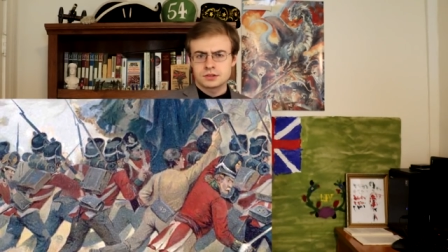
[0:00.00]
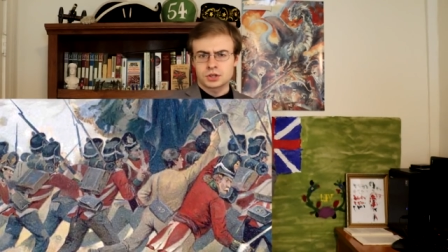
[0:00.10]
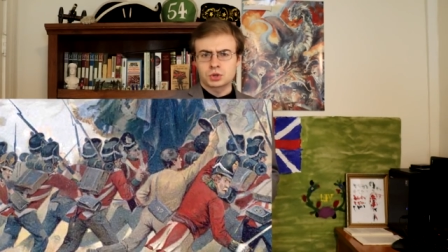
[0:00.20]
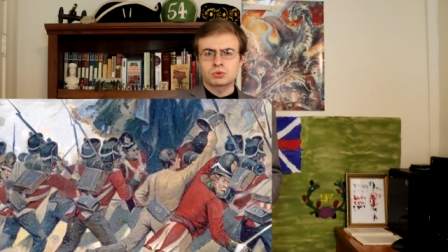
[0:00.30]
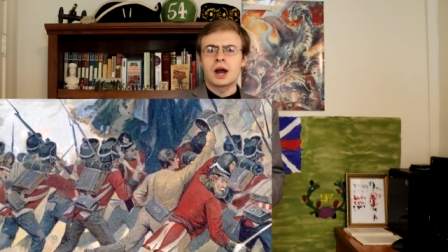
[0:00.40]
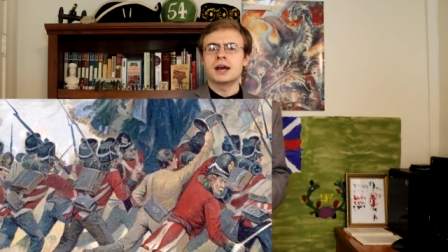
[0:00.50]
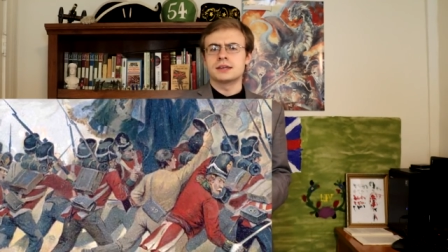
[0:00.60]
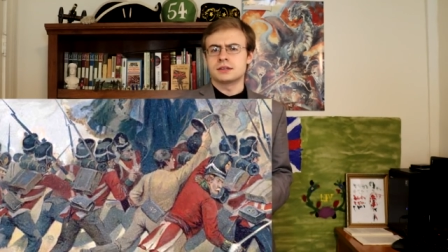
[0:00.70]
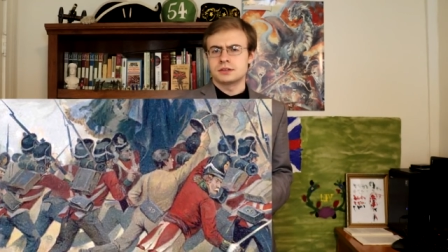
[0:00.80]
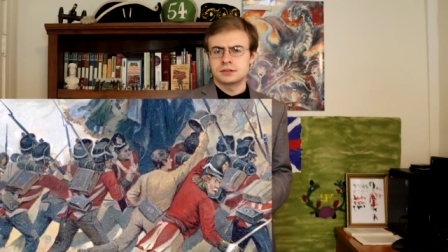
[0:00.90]
the
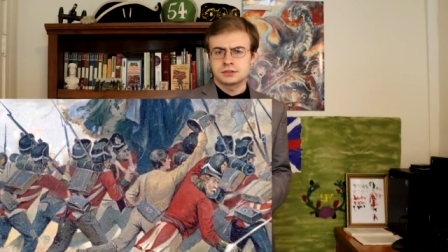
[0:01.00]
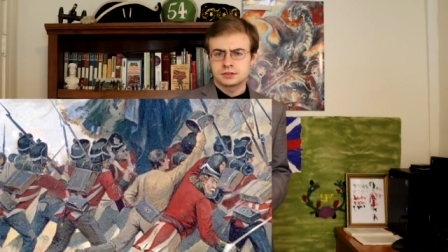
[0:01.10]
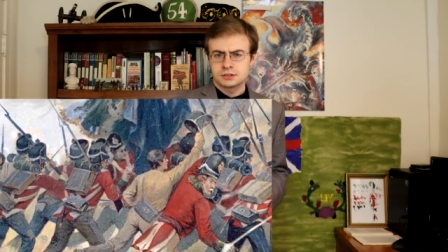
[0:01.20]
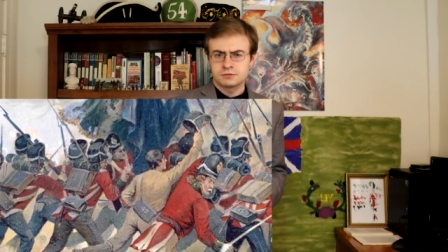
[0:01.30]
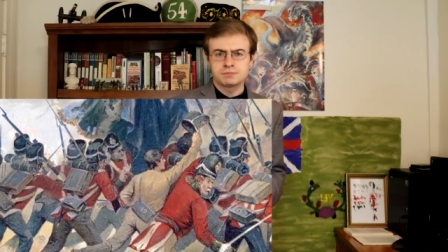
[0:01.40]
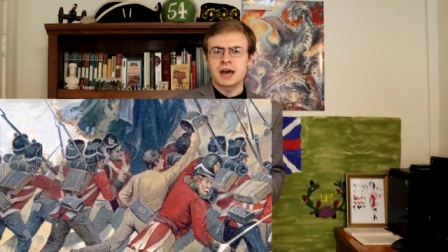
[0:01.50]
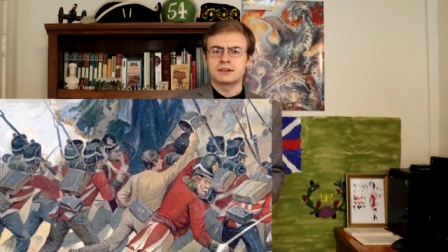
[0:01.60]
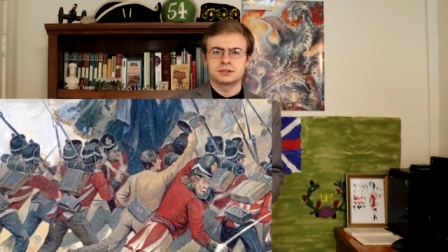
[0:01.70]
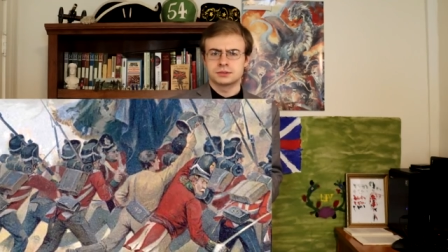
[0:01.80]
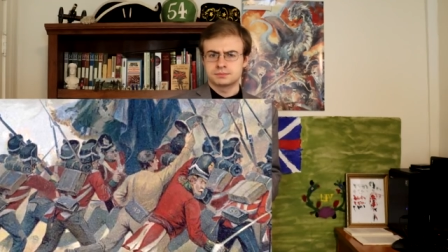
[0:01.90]
crying of
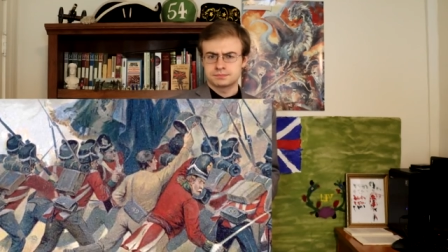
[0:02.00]
battle.